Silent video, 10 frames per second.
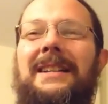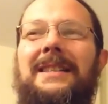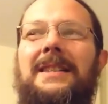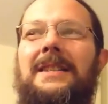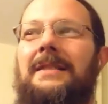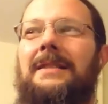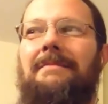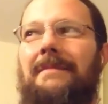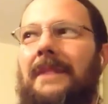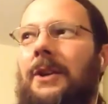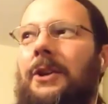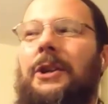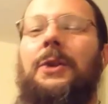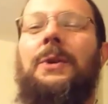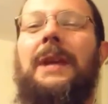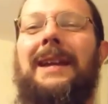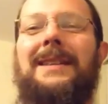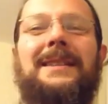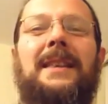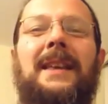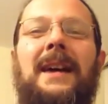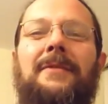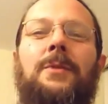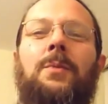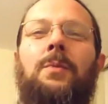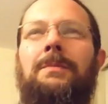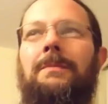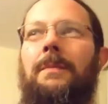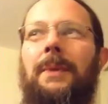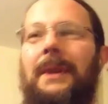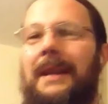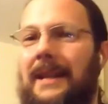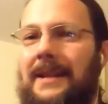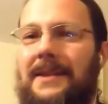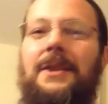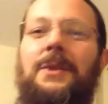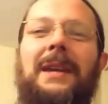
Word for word: It's you know, you, you can't say that for Pleiadians.